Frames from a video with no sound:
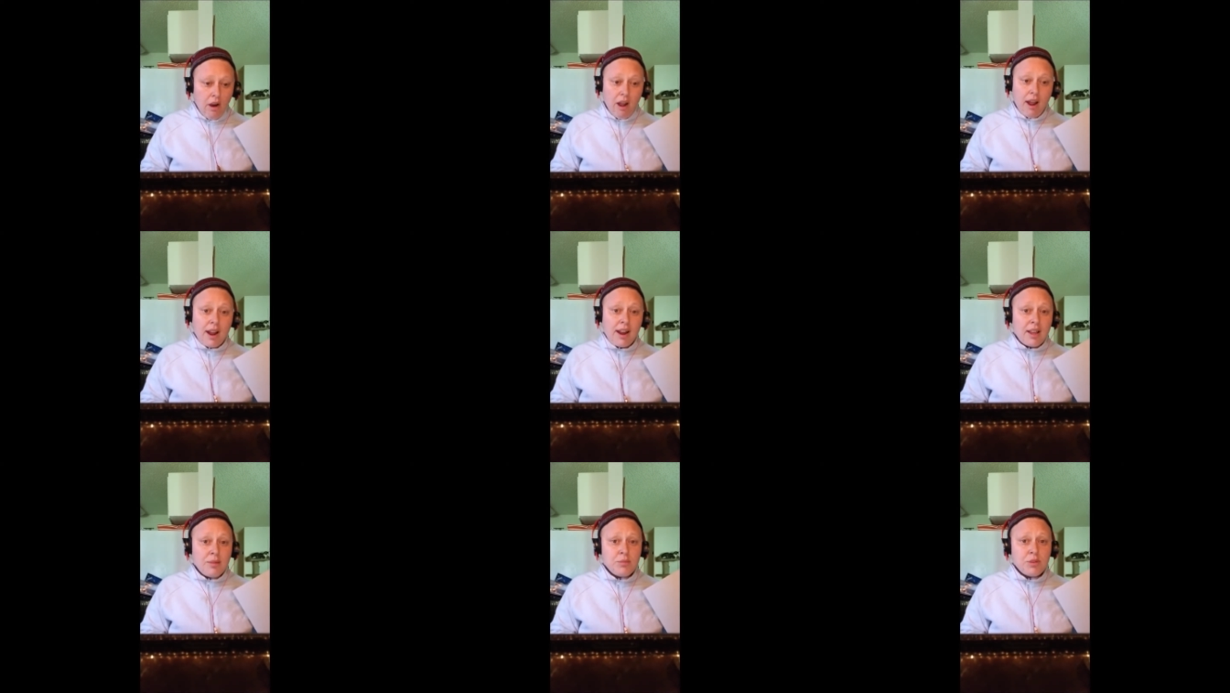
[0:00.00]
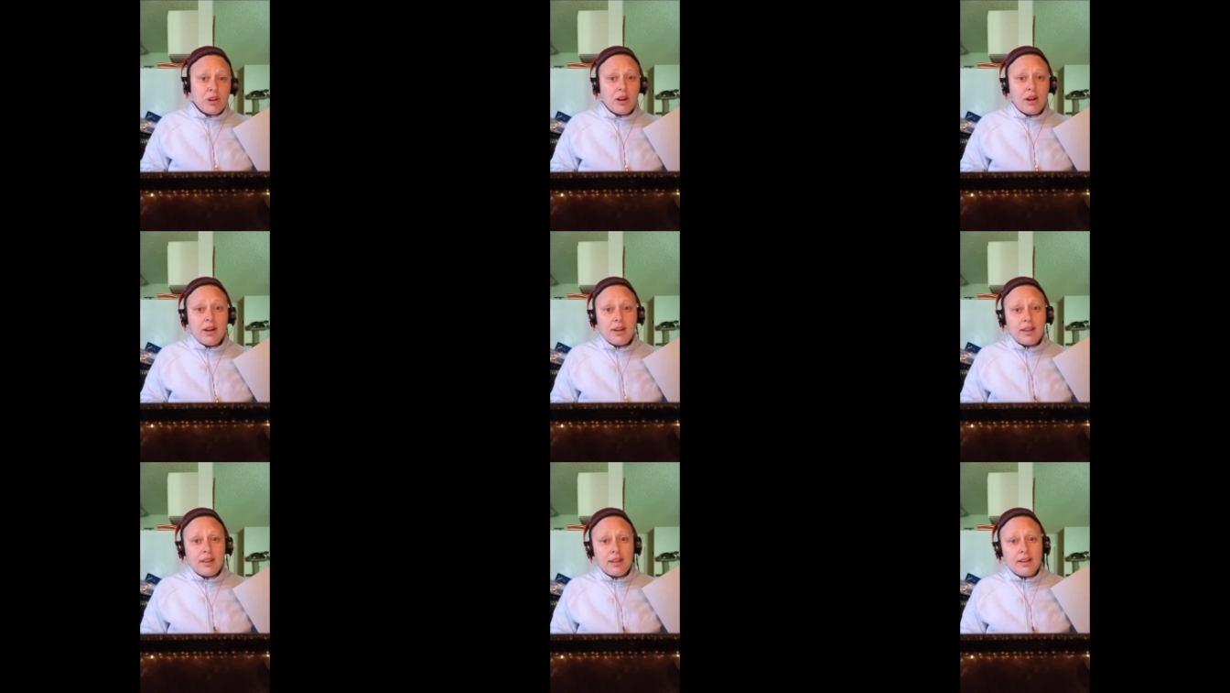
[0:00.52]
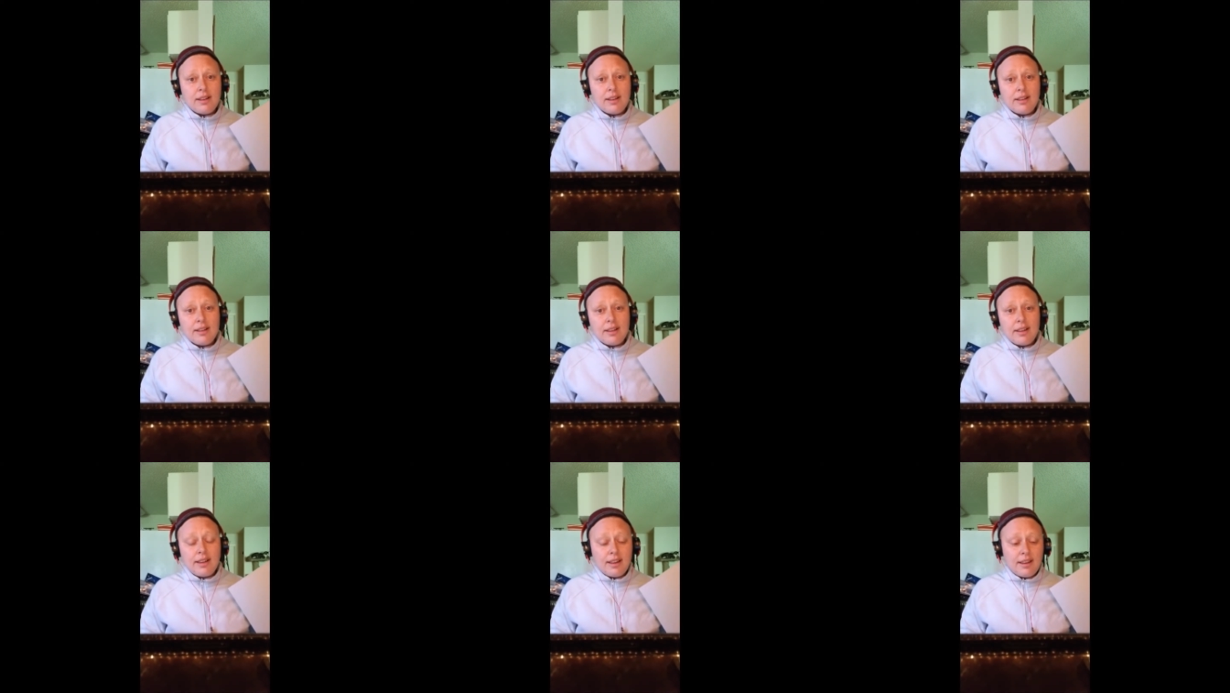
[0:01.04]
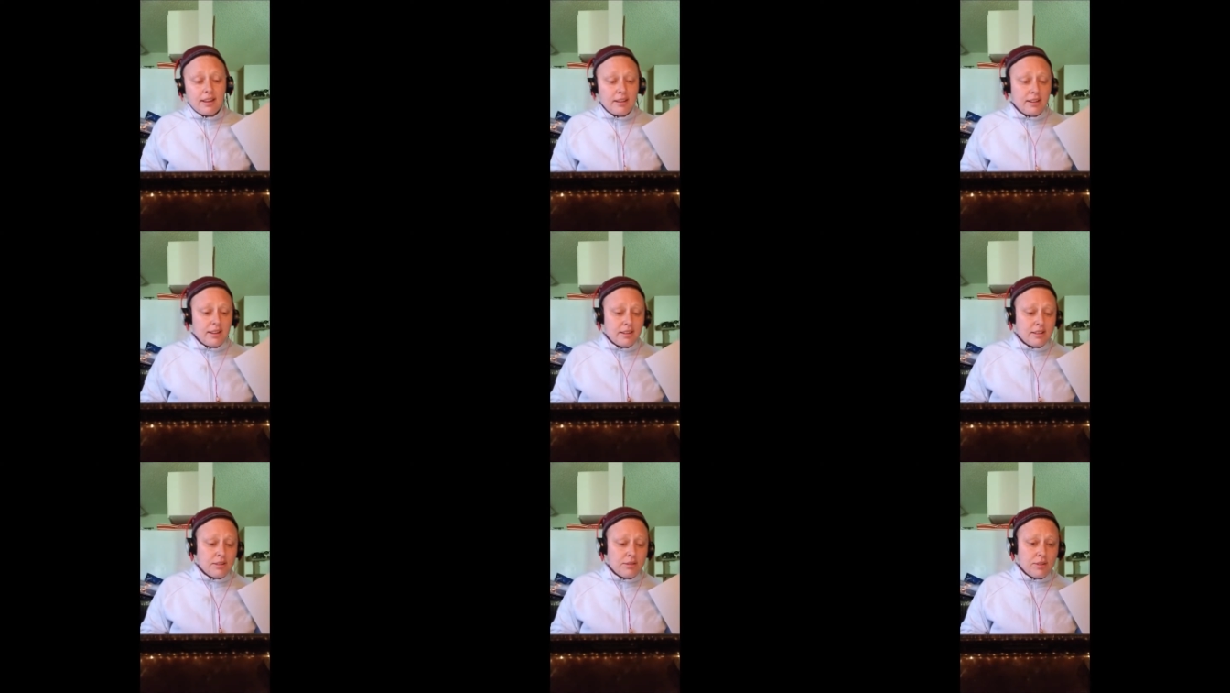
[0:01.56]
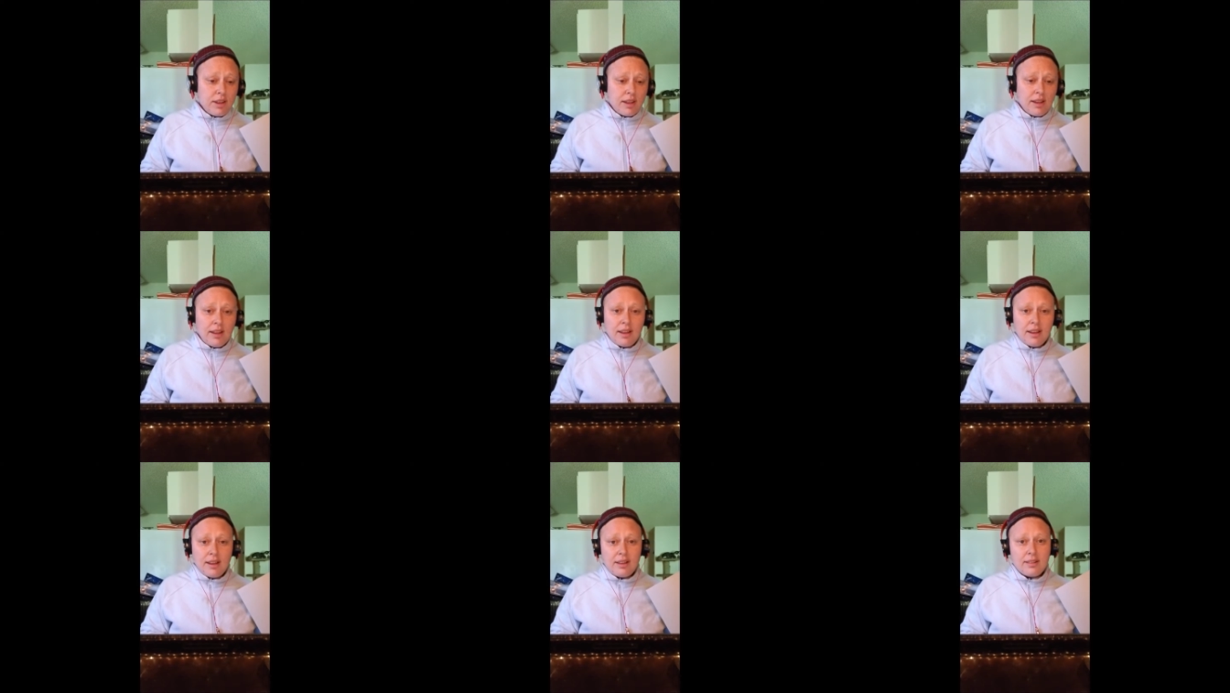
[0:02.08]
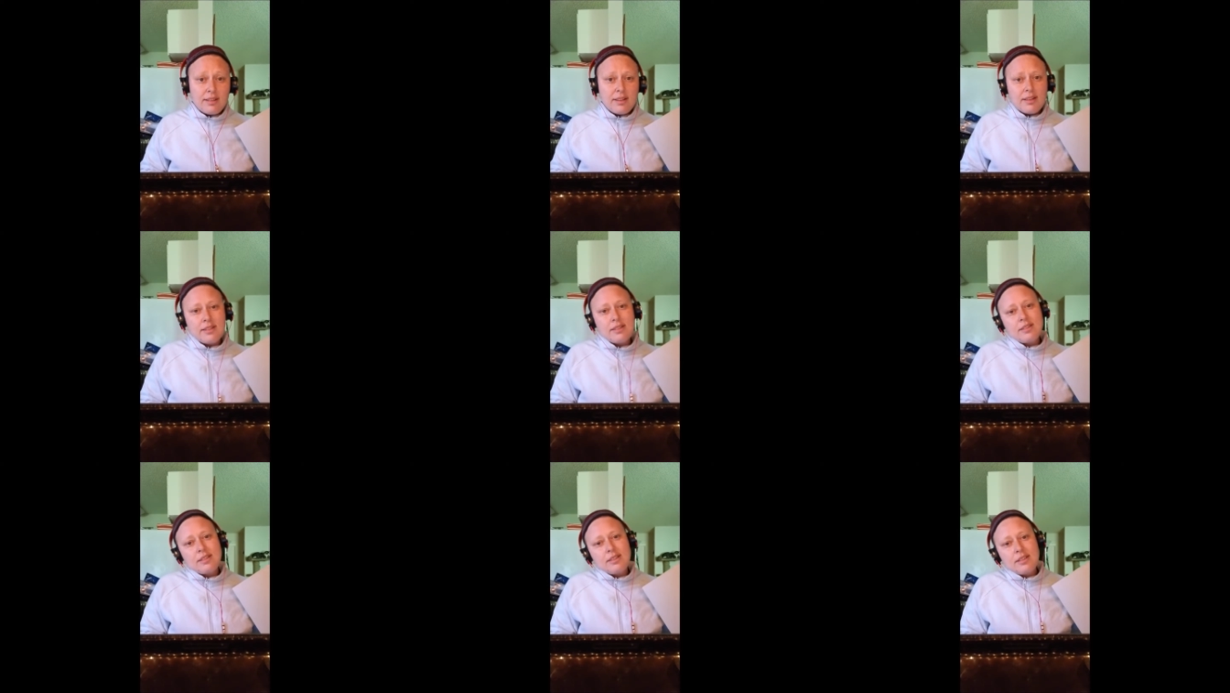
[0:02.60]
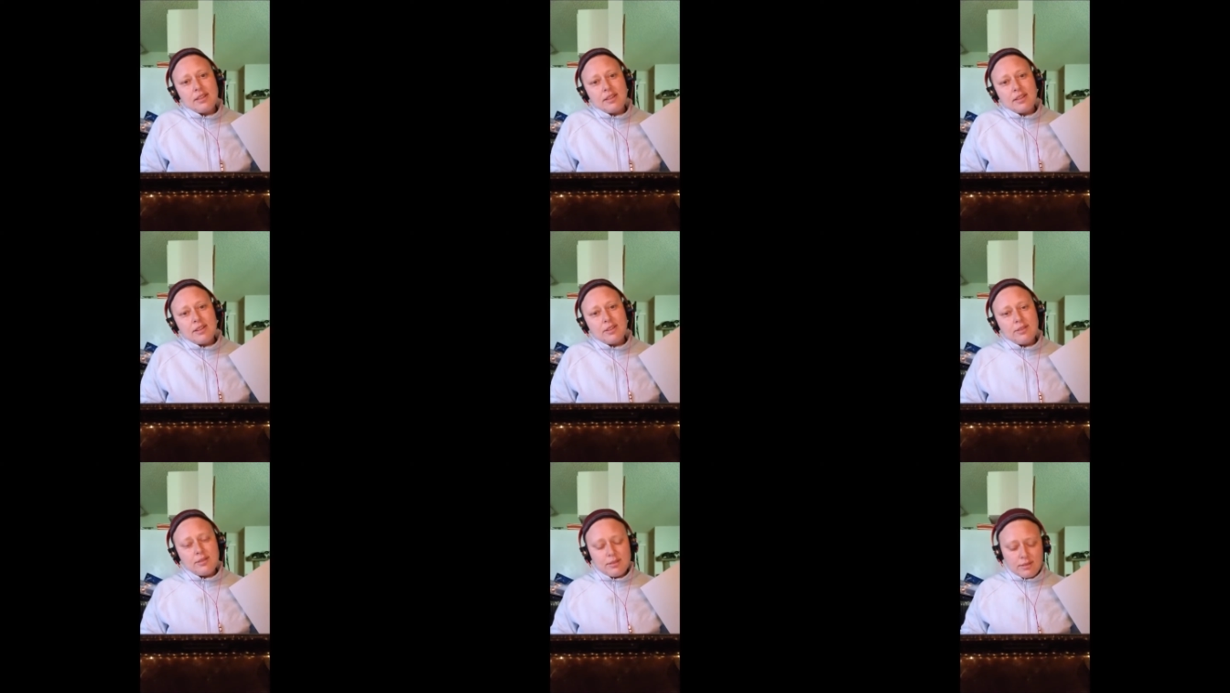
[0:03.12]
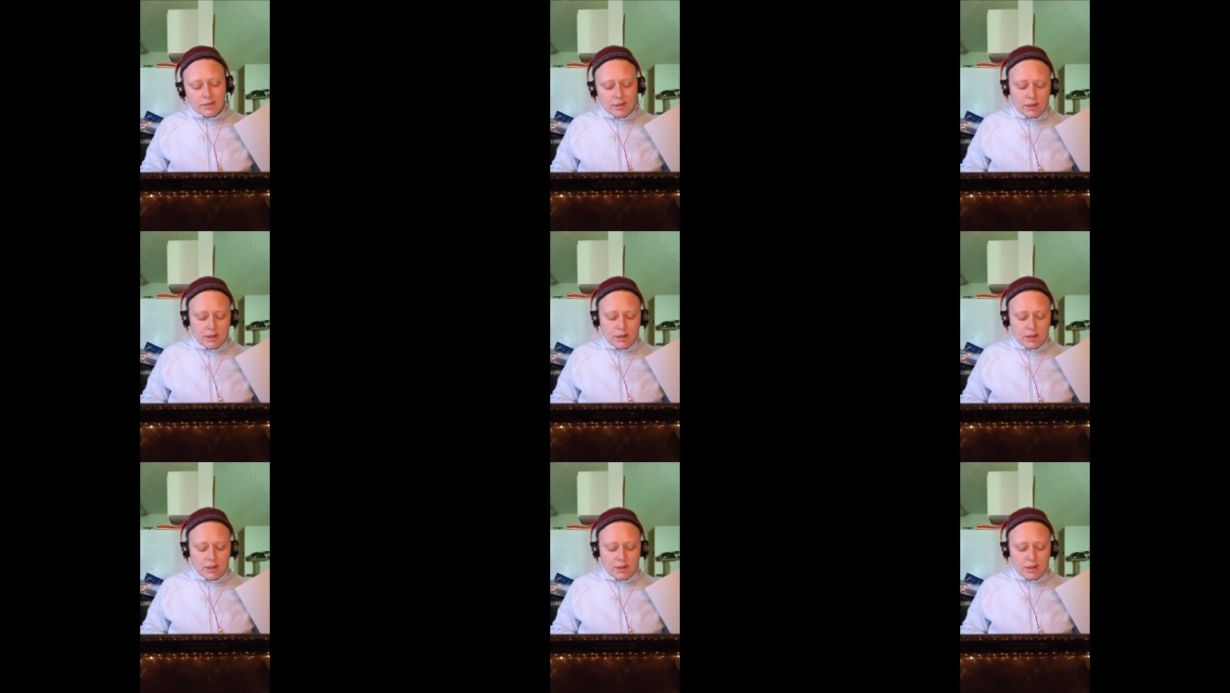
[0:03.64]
I am guarded. And it's okay, because, you know,